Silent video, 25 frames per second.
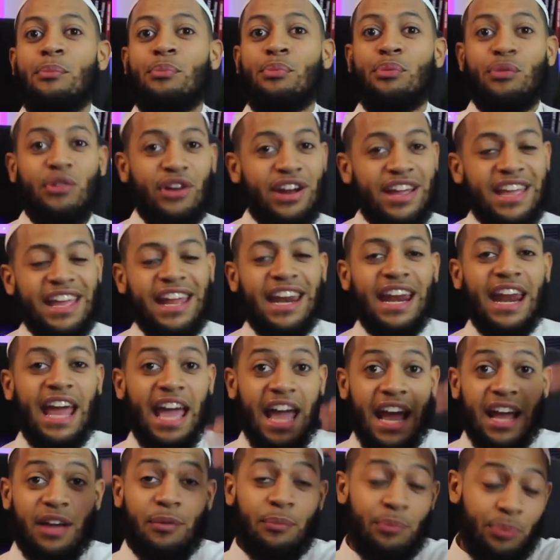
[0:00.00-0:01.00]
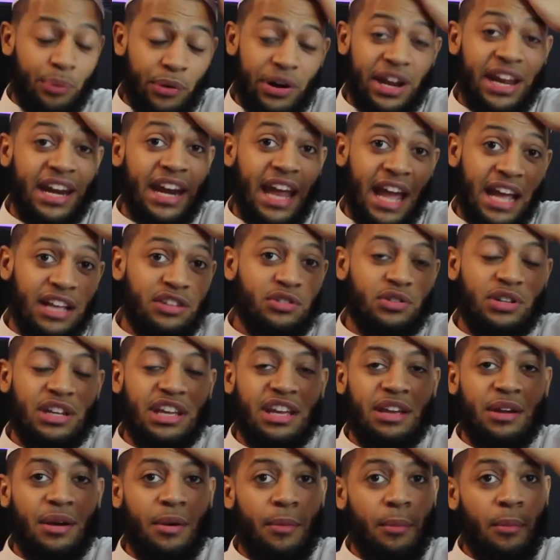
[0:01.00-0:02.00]
praying
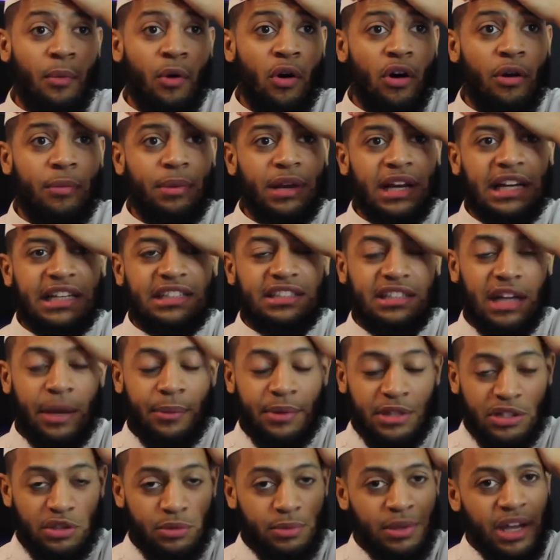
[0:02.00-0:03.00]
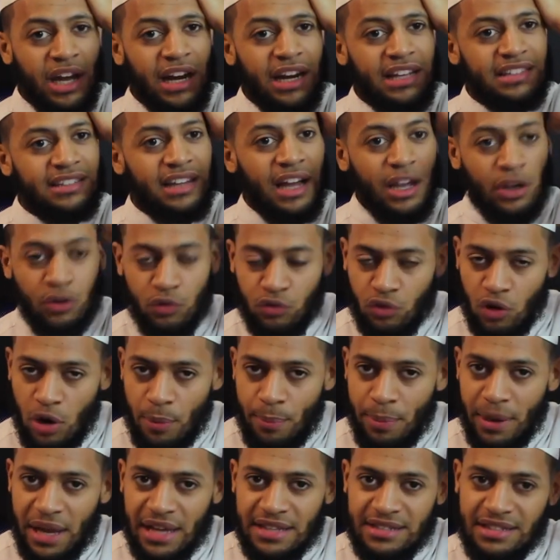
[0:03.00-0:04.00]
actually more, because I mean, to be honest, I grew
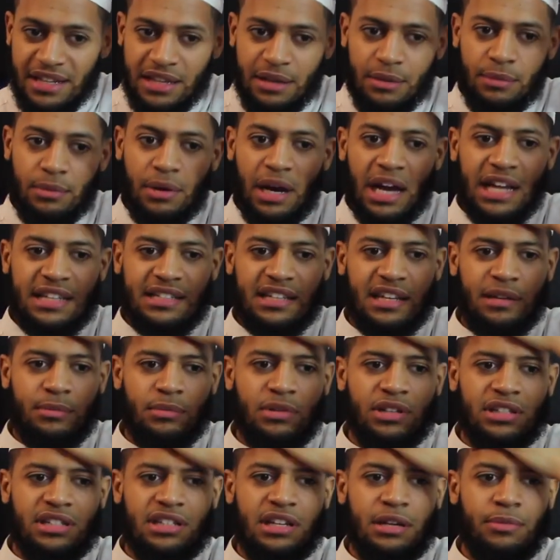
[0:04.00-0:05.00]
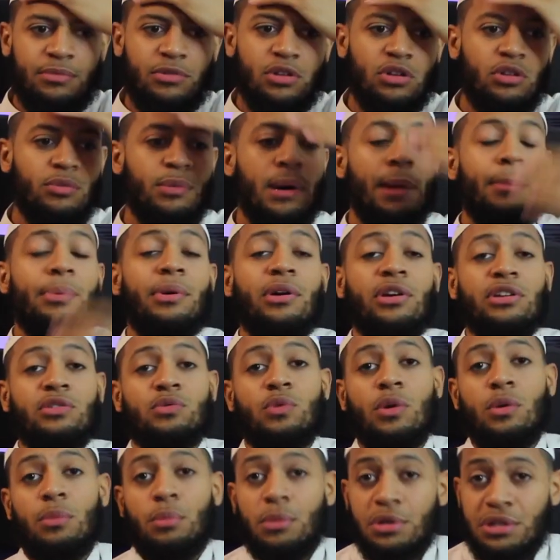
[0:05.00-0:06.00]
up as a Muslim. You know, my
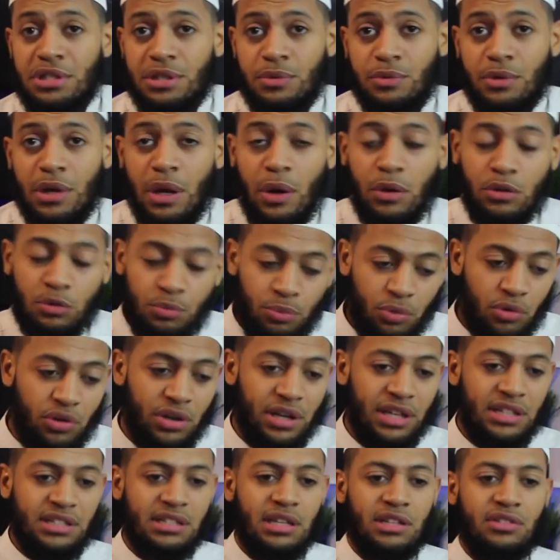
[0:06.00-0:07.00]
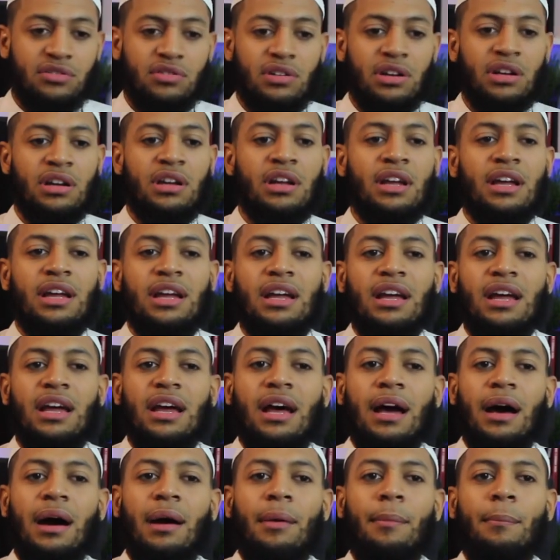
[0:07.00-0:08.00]
parents were Muslim when I was born, etc.
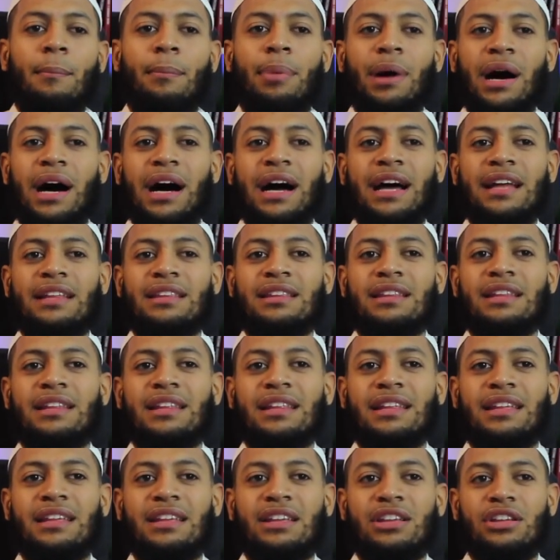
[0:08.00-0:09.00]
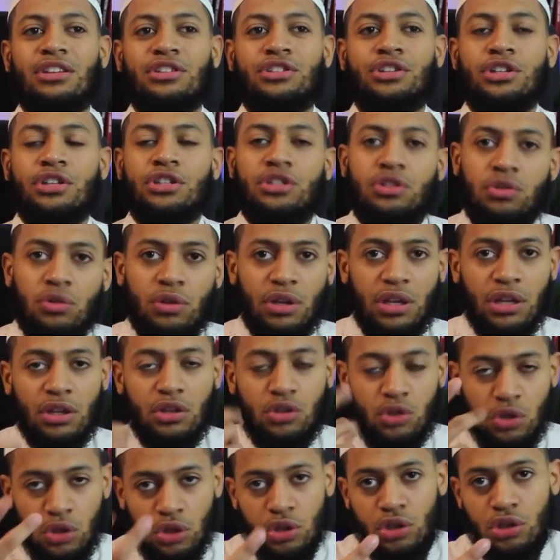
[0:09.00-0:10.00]
But just
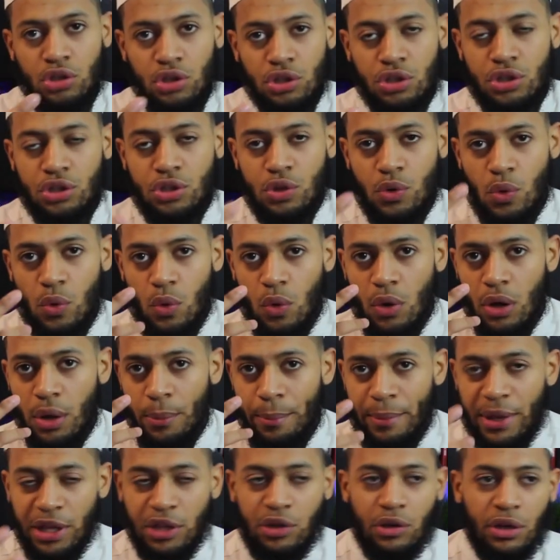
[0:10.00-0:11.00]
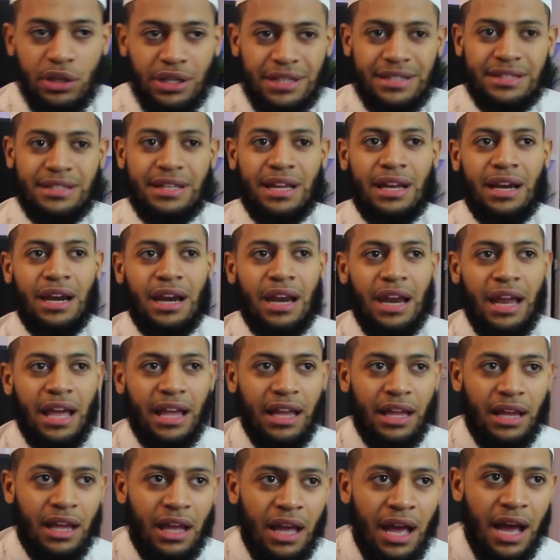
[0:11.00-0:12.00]
to make you understand,
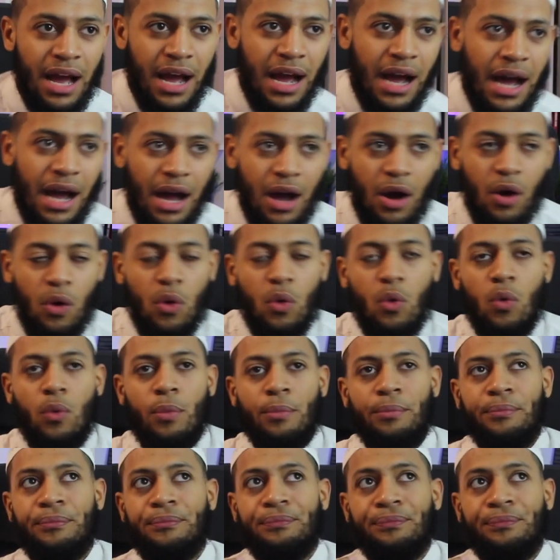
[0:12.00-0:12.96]
like, how